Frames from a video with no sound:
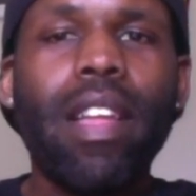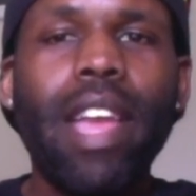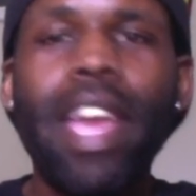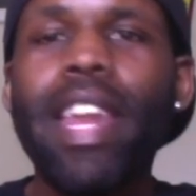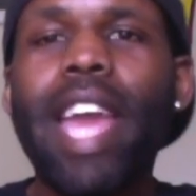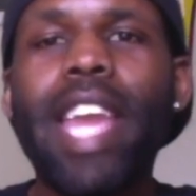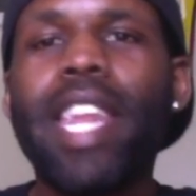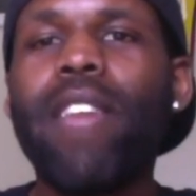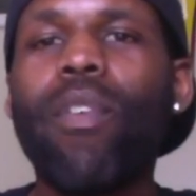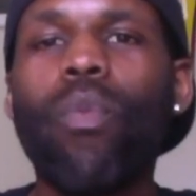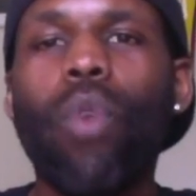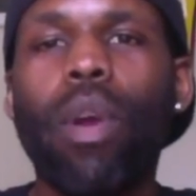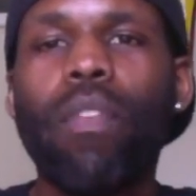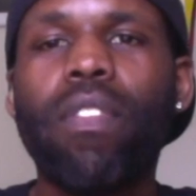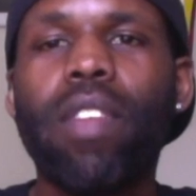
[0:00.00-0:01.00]
It ain't even
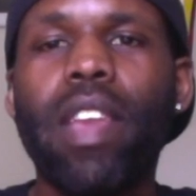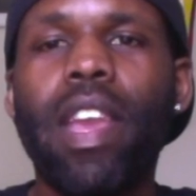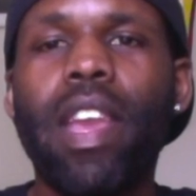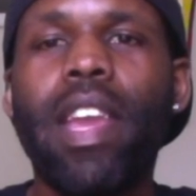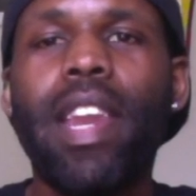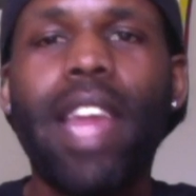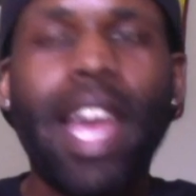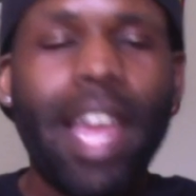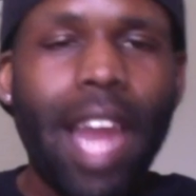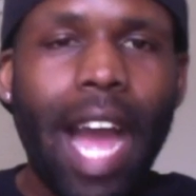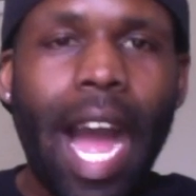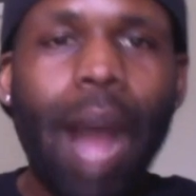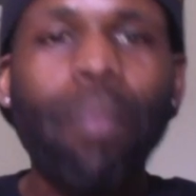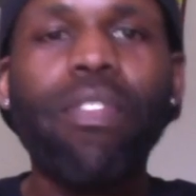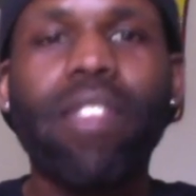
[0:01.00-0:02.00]
worth seeing. And
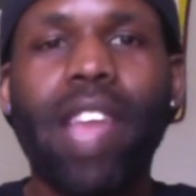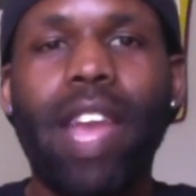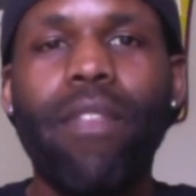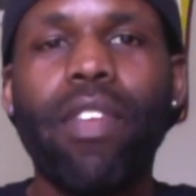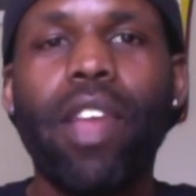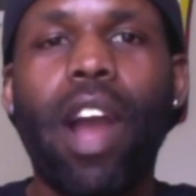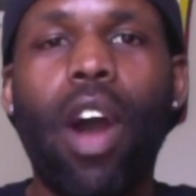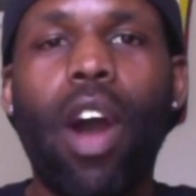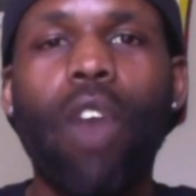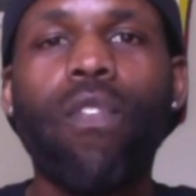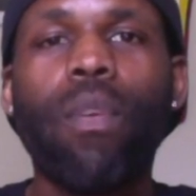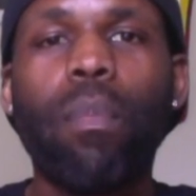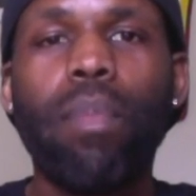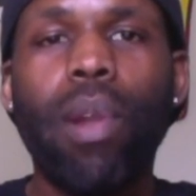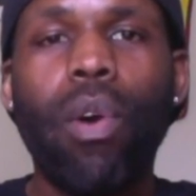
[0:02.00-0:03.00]
I'm saving y'all
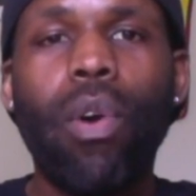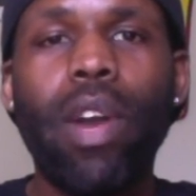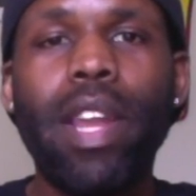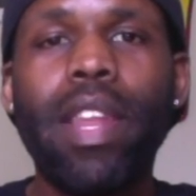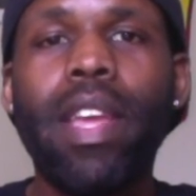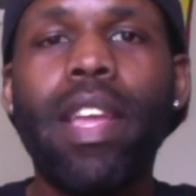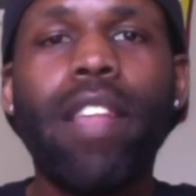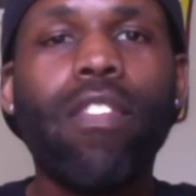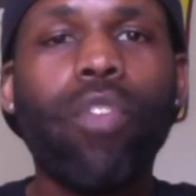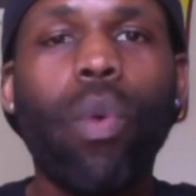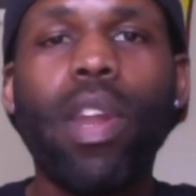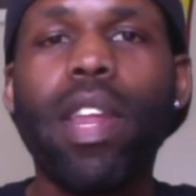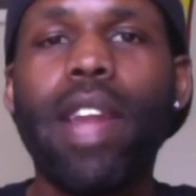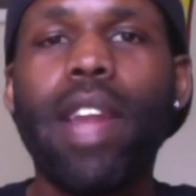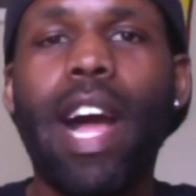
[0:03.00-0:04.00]
from blowing
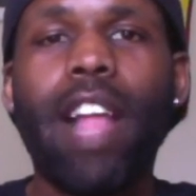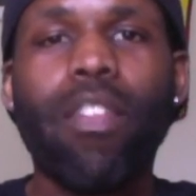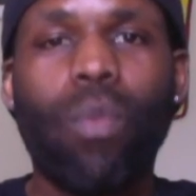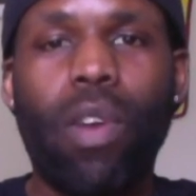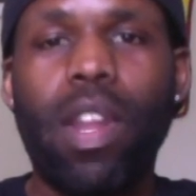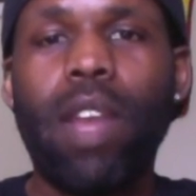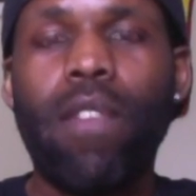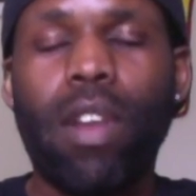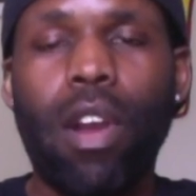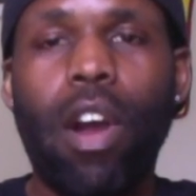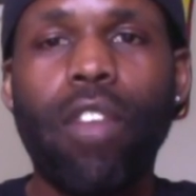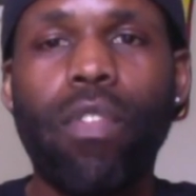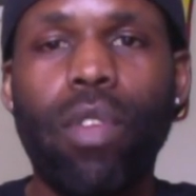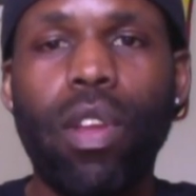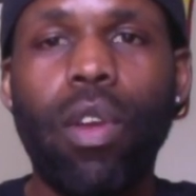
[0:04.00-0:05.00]
$20 or whatever it
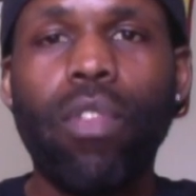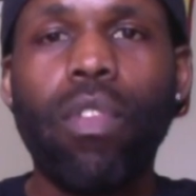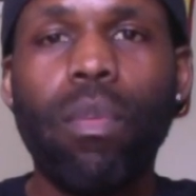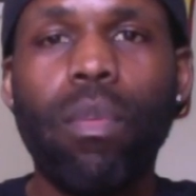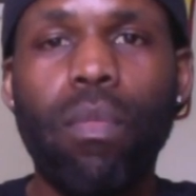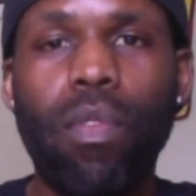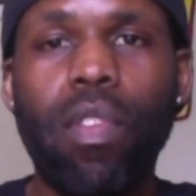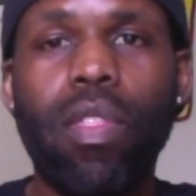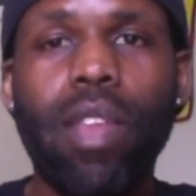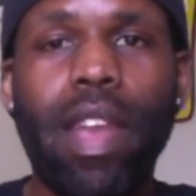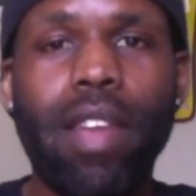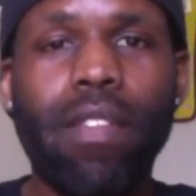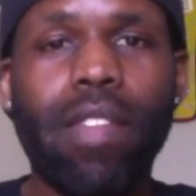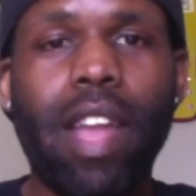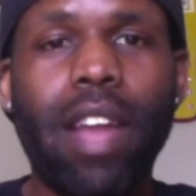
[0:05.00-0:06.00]
costs you to go to the movie
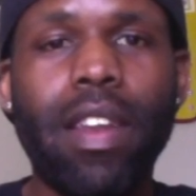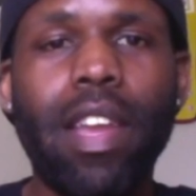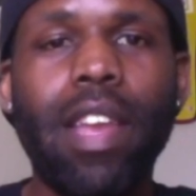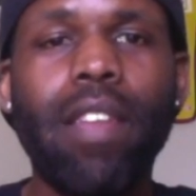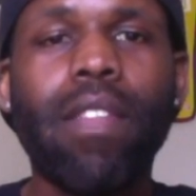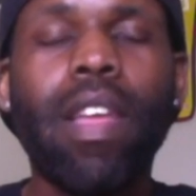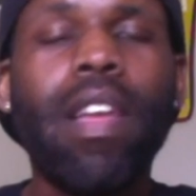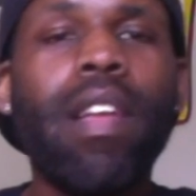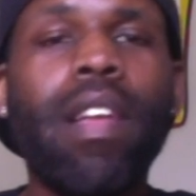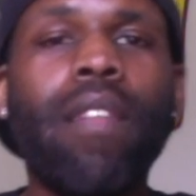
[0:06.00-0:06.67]
theaters nowadays.